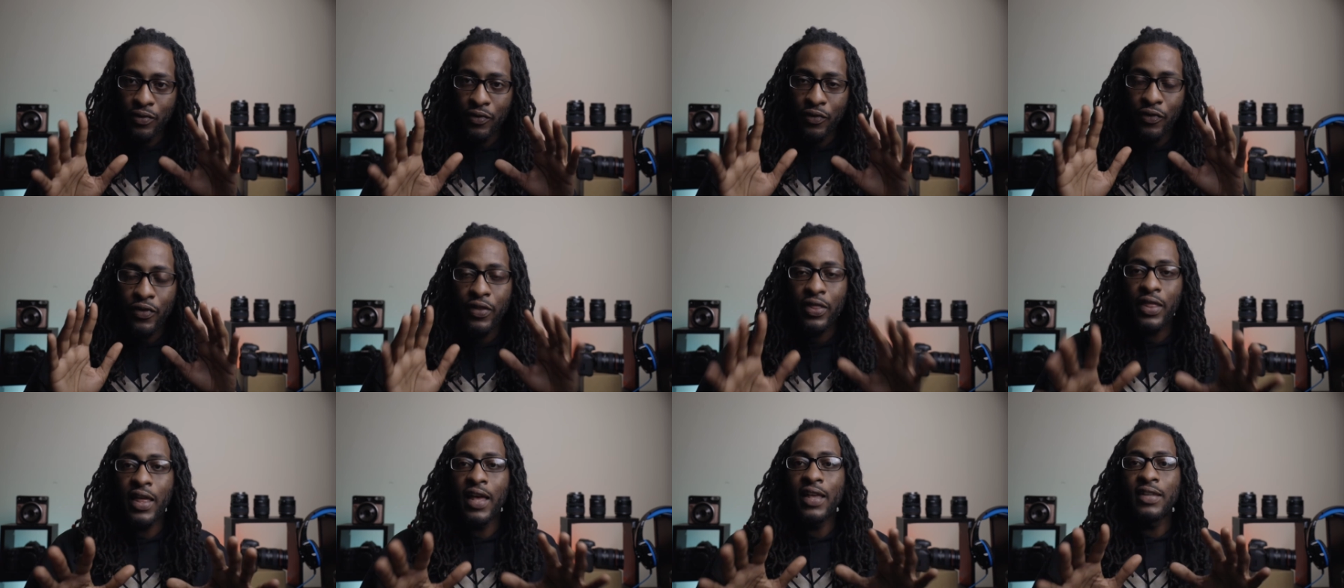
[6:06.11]

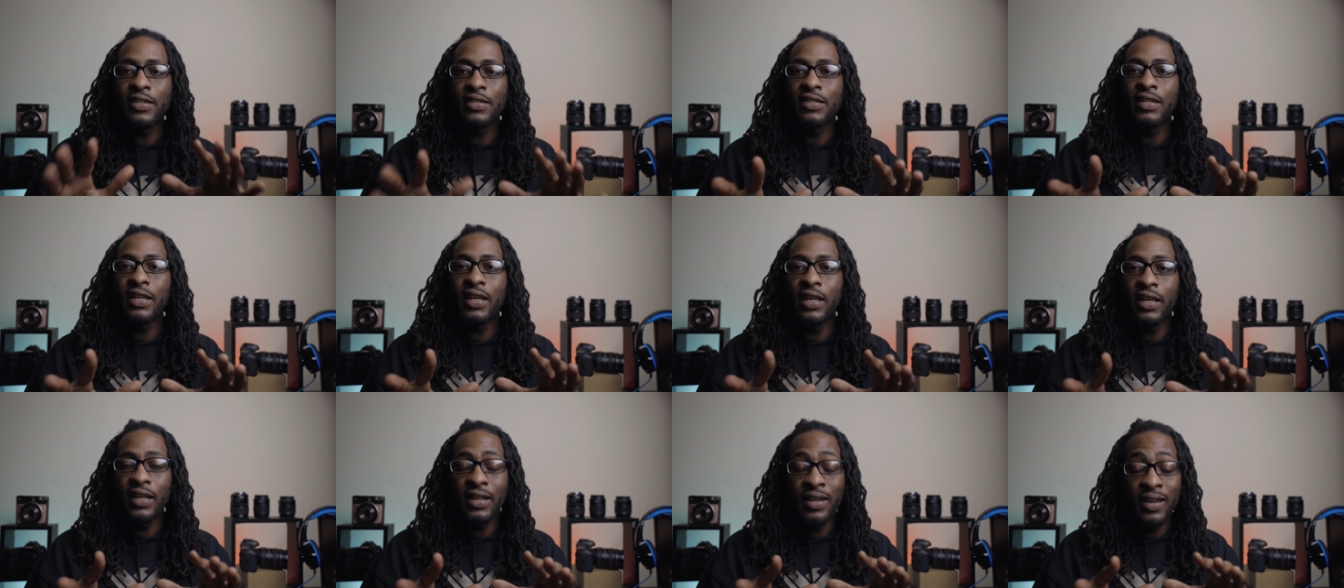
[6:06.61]
for that
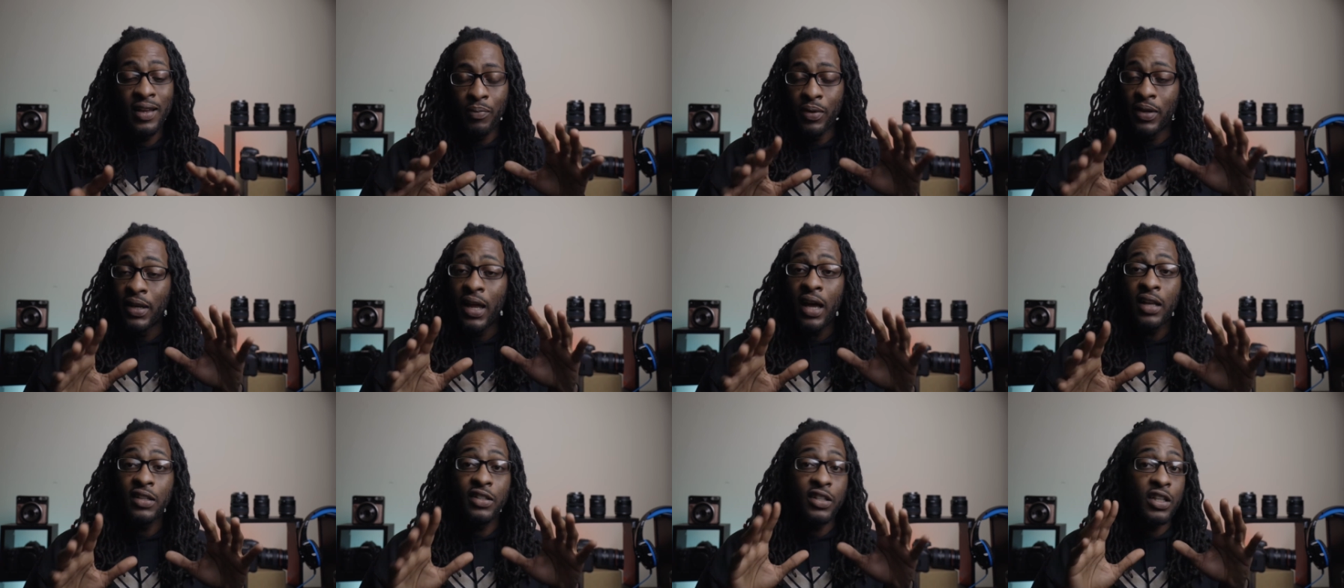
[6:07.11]
scene, but
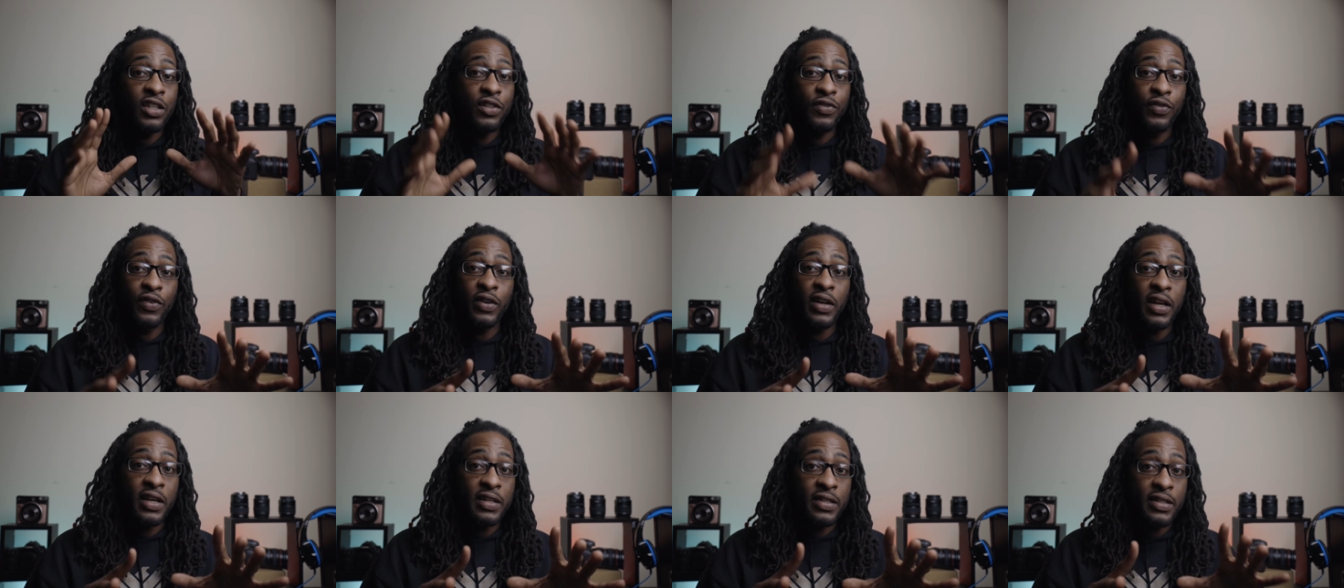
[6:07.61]
not just
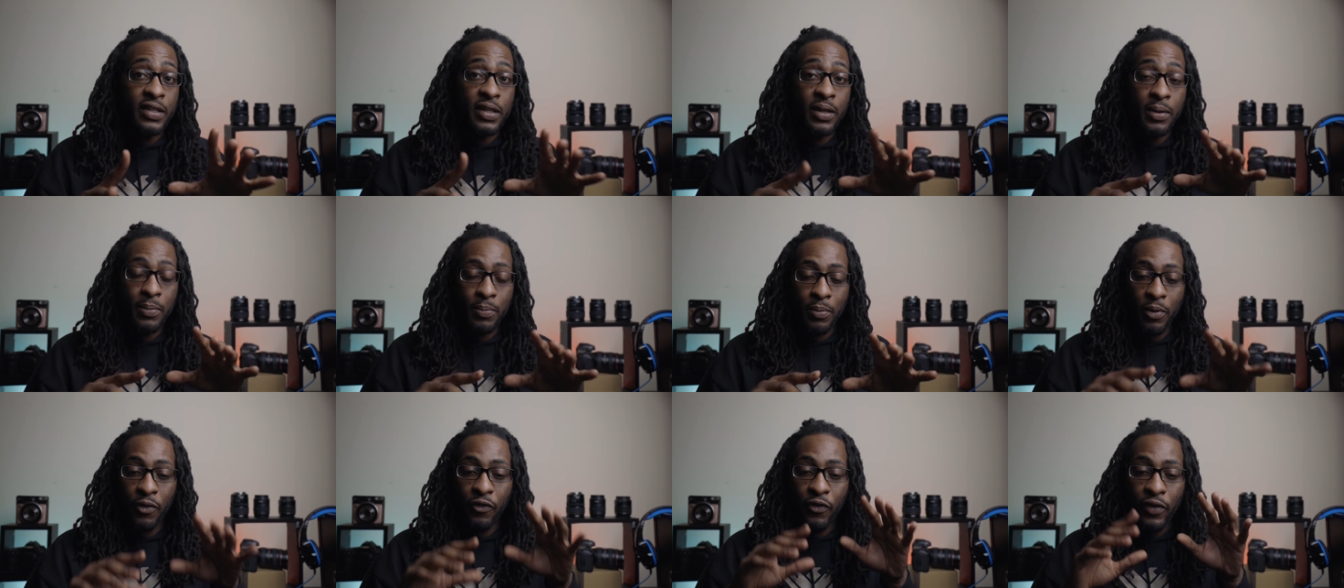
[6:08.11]
for that
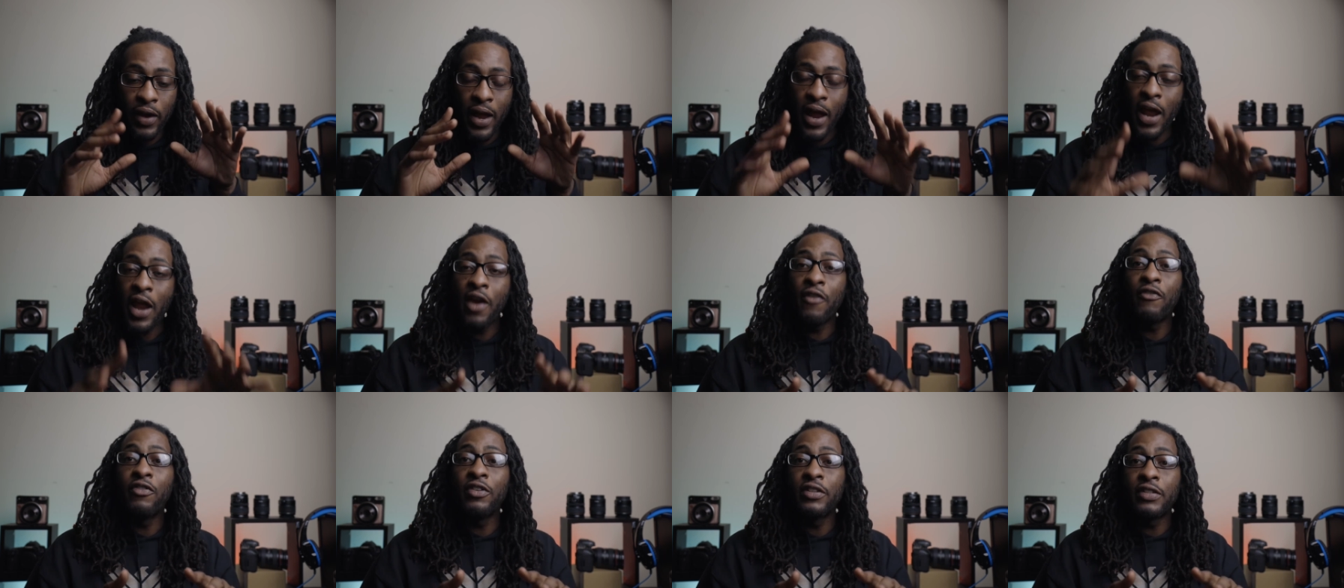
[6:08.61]
scene, but for
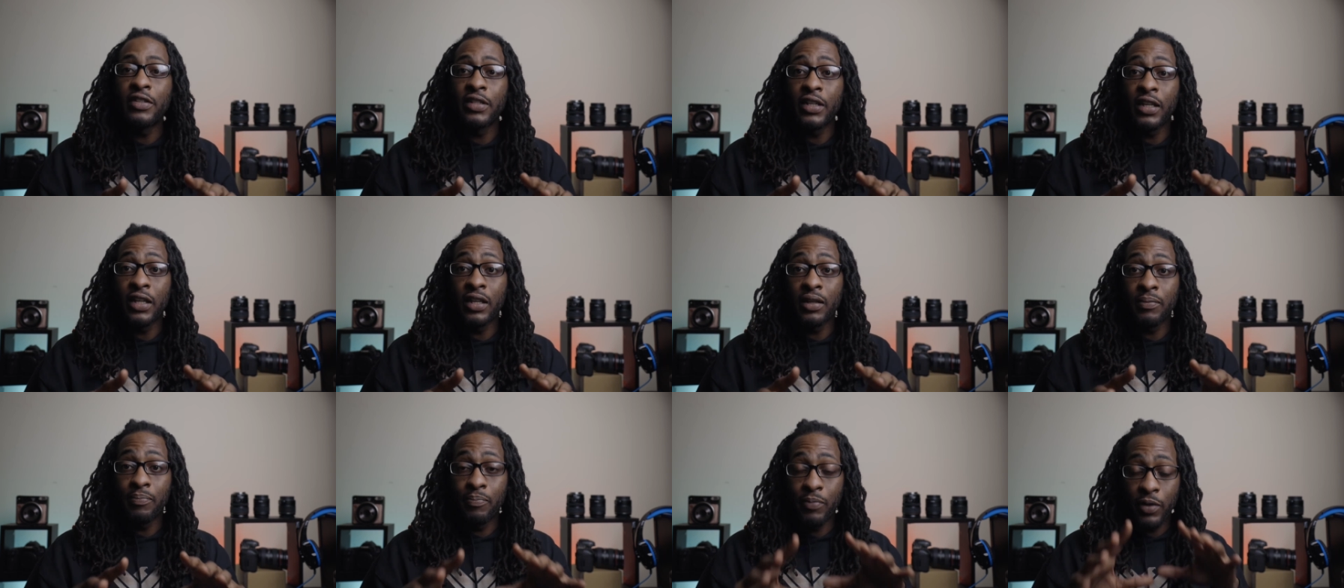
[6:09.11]
every
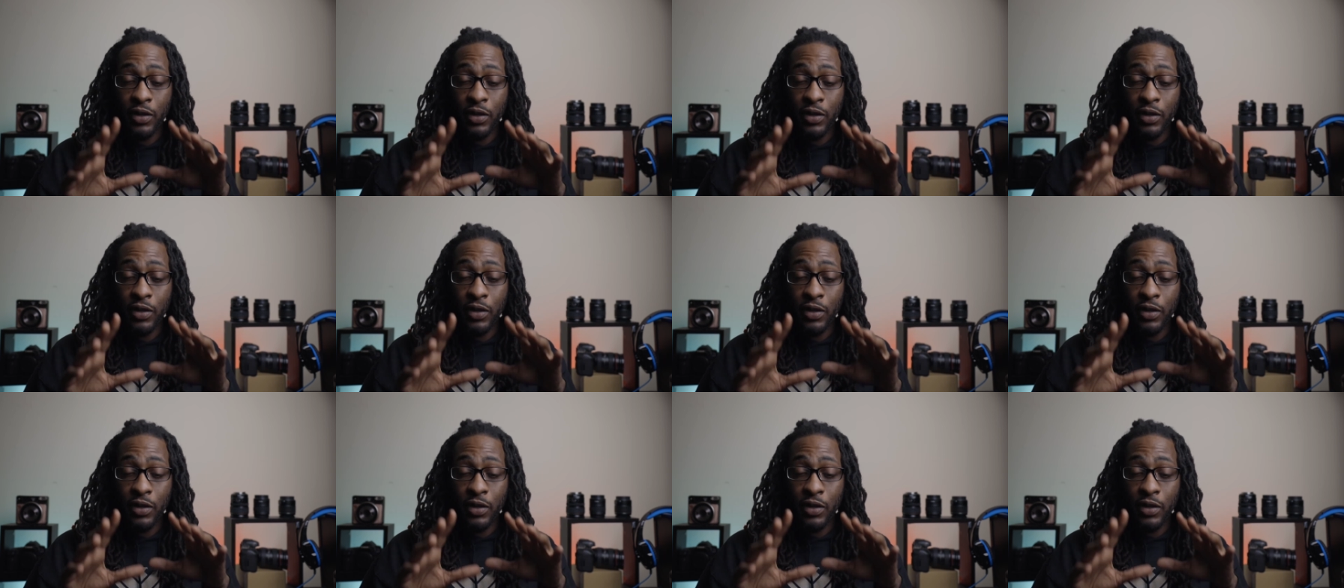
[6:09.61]
scene,